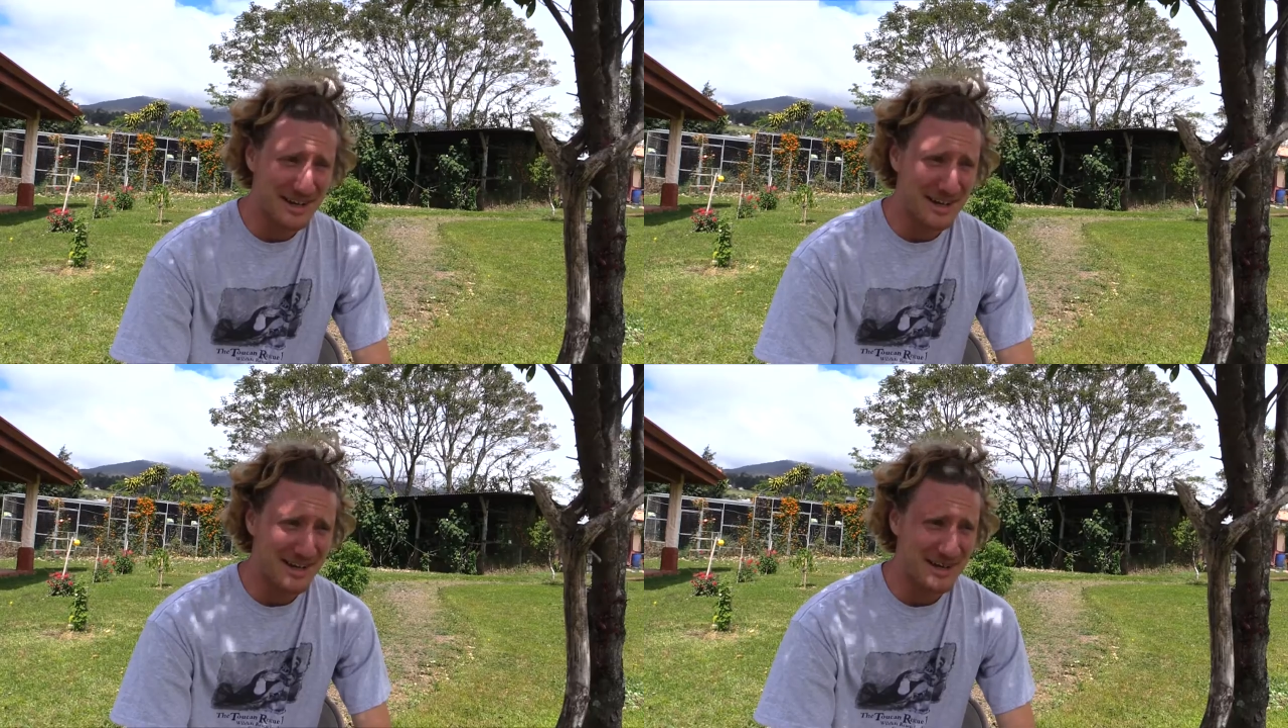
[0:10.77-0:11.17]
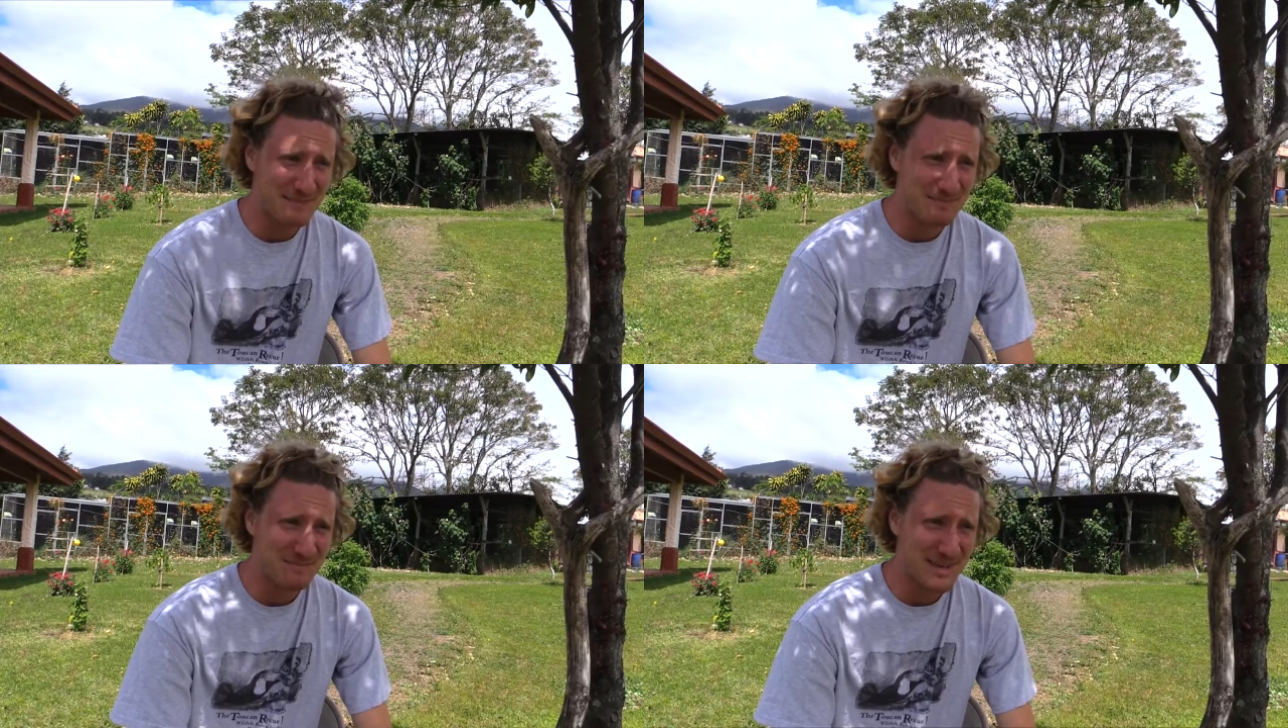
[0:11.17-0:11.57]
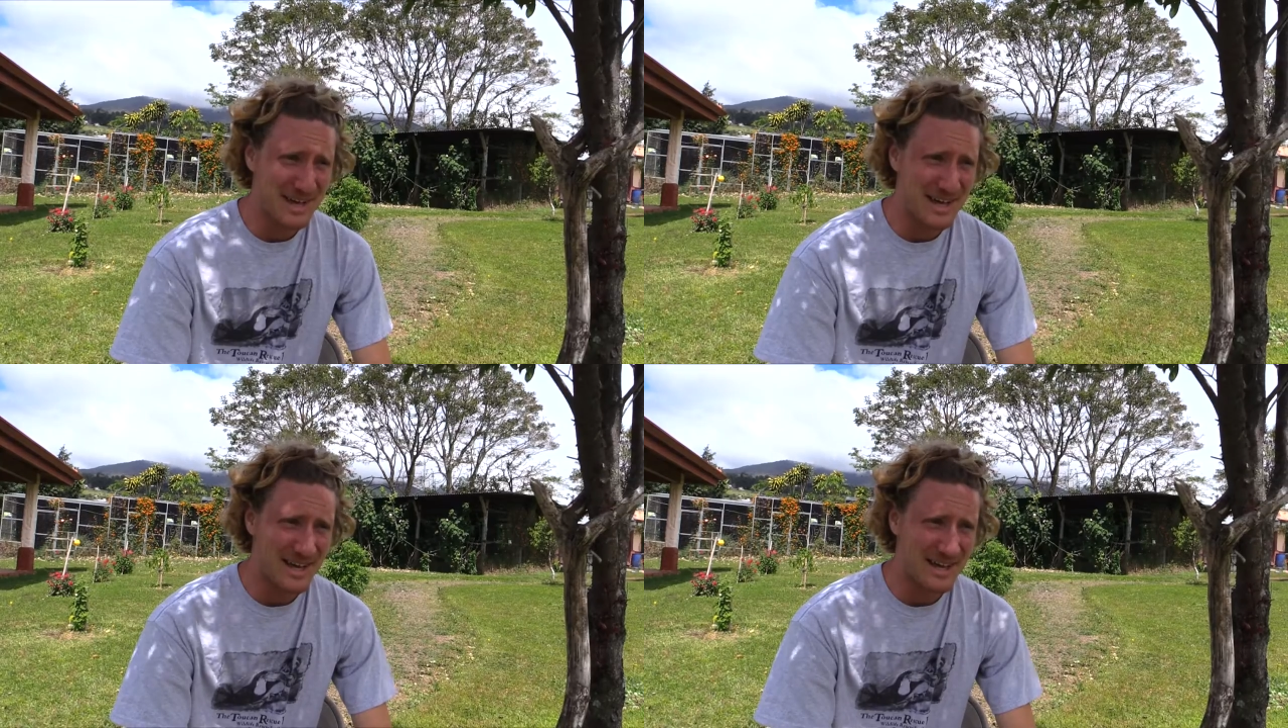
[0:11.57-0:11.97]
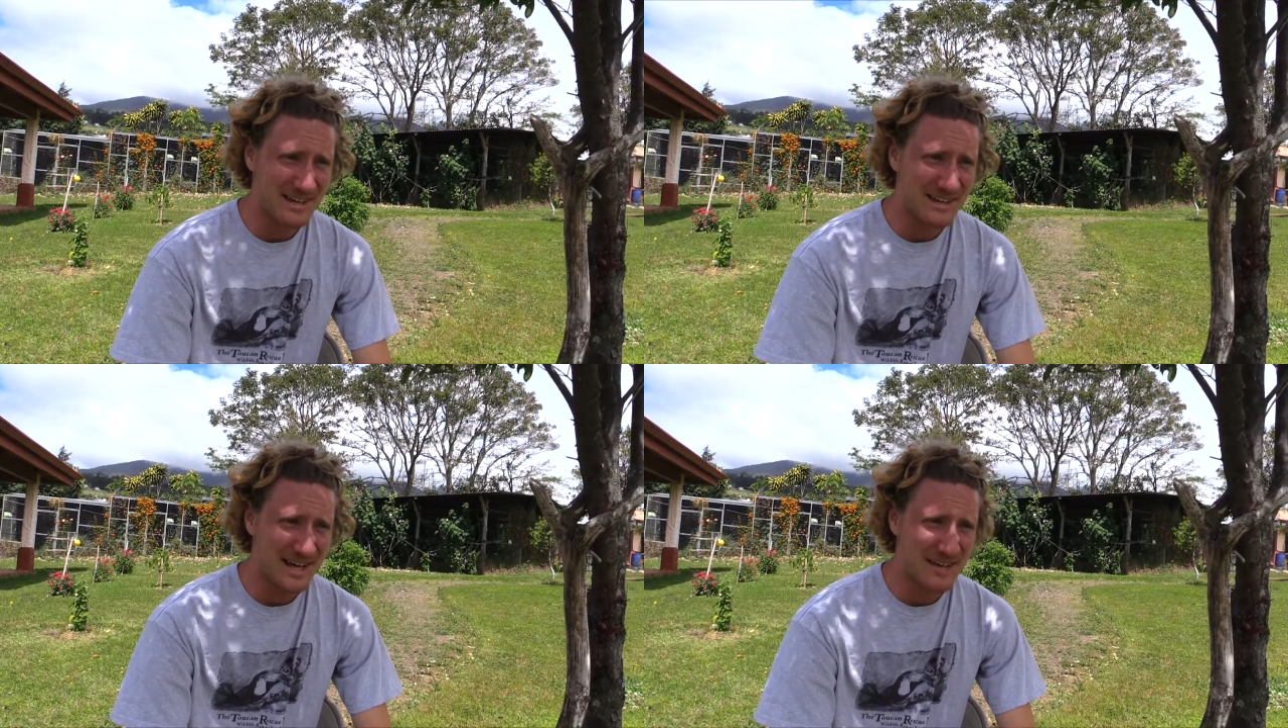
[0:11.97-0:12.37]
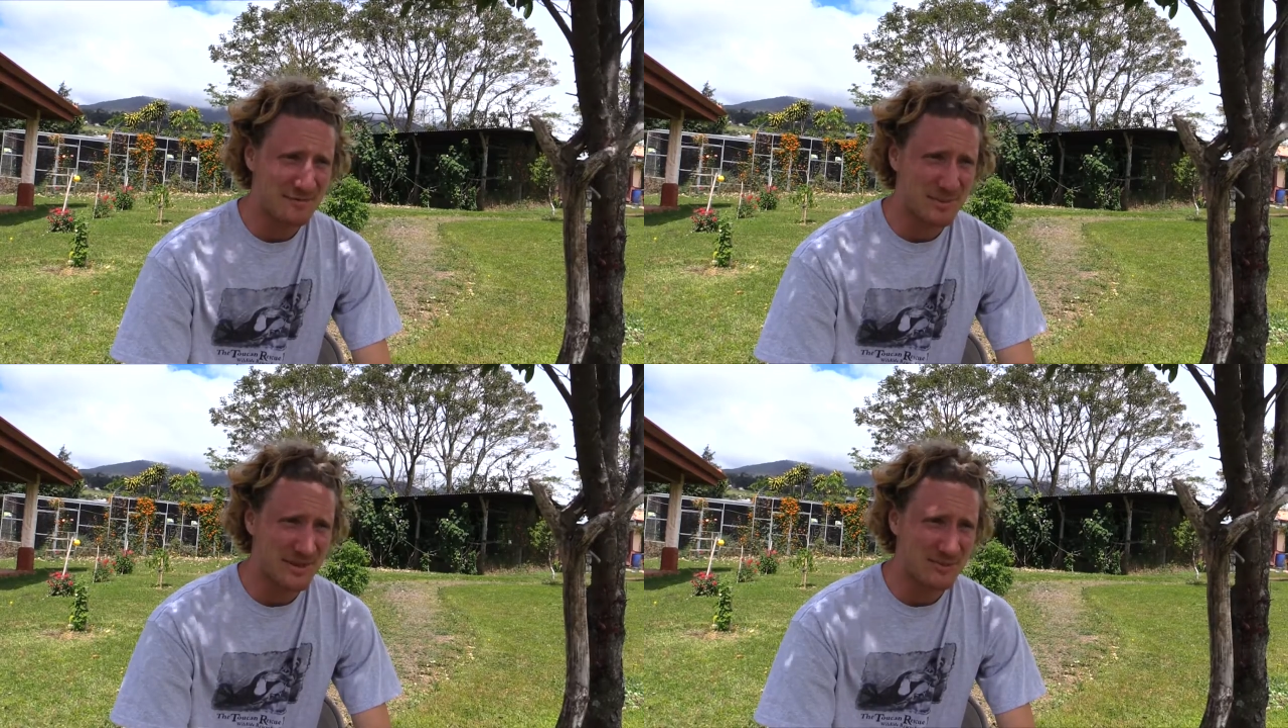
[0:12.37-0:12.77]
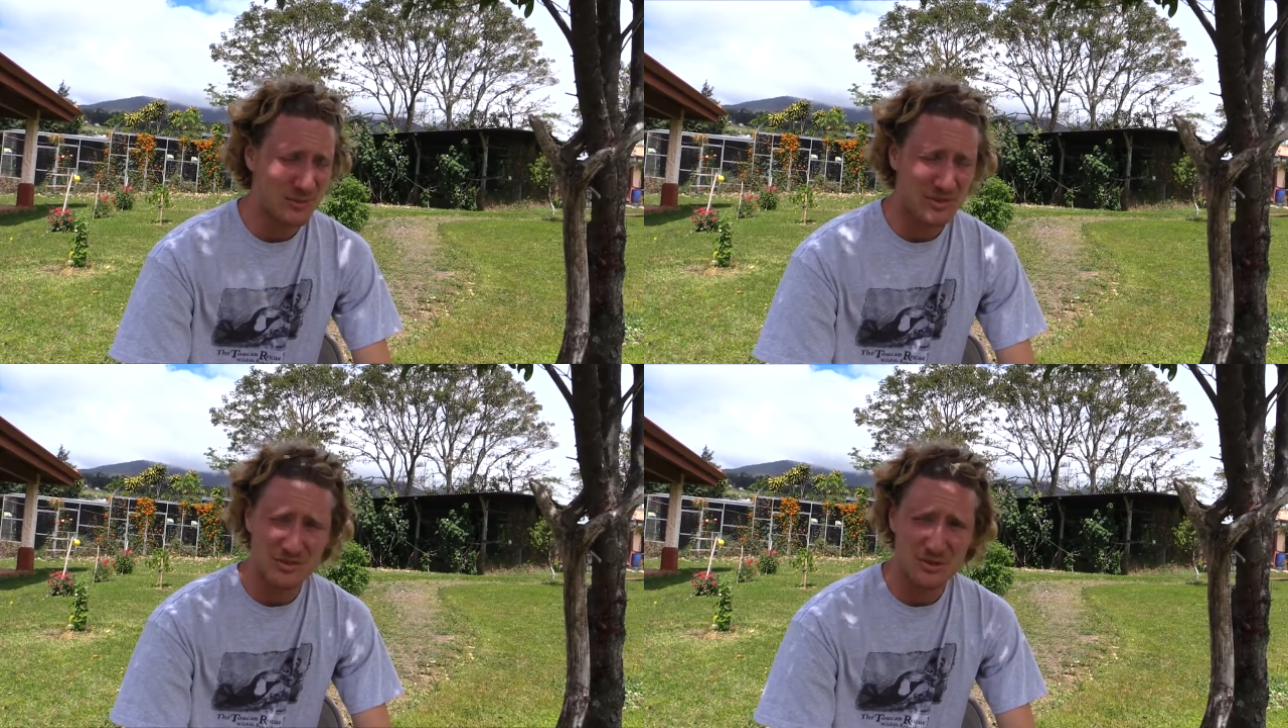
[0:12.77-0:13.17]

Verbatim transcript: Um, and I've been with